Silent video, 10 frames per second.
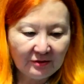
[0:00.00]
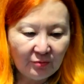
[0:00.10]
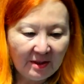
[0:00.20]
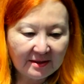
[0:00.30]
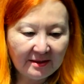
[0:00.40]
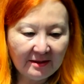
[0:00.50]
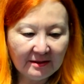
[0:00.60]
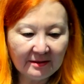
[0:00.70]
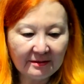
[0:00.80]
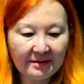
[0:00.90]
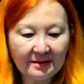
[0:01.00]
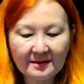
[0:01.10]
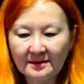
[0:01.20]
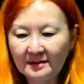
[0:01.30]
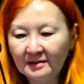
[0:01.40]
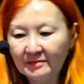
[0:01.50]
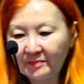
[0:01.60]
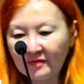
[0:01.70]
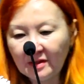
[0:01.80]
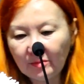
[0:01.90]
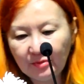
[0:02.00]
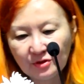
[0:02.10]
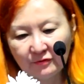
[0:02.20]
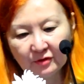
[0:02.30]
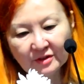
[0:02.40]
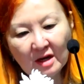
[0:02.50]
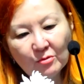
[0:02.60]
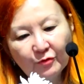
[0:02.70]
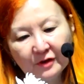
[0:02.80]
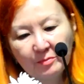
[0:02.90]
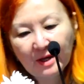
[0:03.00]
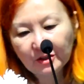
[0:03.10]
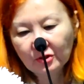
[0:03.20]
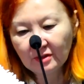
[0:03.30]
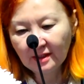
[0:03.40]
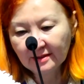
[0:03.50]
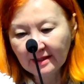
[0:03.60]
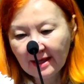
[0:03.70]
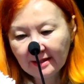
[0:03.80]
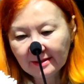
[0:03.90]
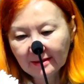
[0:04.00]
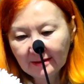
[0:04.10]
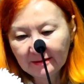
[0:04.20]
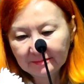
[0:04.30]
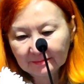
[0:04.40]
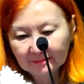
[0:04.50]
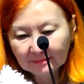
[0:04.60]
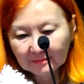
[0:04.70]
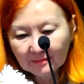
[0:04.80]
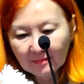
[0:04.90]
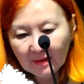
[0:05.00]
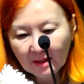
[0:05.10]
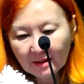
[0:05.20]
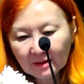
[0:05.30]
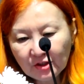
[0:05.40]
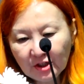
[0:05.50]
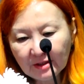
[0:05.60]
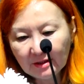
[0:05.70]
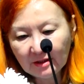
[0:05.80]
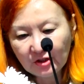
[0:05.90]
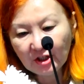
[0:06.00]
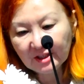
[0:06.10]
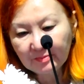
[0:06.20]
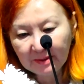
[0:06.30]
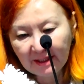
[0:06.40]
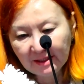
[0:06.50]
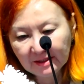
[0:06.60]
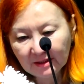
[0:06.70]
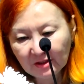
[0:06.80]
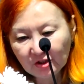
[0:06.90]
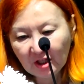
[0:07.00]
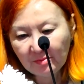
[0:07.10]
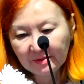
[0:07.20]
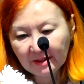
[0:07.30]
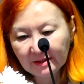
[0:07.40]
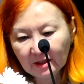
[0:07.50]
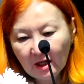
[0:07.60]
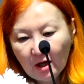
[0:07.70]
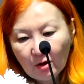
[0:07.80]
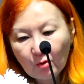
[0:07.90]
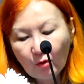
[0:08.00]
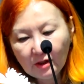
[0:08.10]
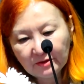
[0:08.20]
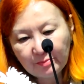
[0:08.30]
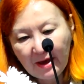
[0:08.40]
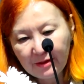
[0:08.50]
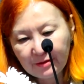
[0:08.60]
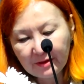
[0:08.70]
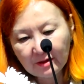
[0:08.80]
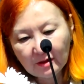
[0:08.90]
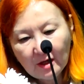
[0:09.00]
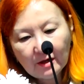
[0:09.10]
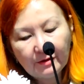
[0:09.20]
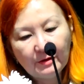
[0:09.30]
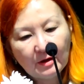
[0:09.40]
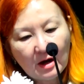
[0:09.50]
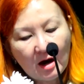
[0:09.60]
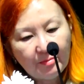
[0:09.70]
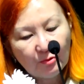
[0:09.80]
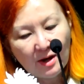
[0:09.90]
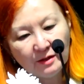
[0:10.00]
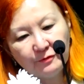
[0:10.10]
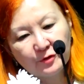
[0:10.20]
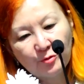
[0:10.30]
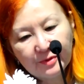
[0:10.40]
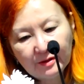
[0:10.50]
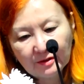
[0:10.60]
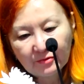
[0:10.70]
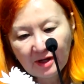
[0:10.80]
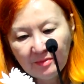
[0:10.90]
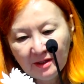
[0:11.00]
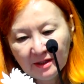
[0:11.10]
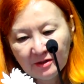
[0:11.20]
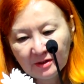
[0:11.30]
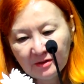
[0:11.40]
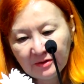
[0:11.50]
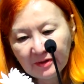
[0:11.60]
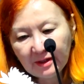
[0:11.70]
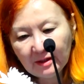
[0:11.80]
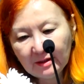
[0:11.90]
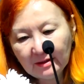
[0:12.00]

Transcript: may see these very beautiful zoomorphic pectorals and chest plate shaped as a coiled panther. The upper one from the Crimea area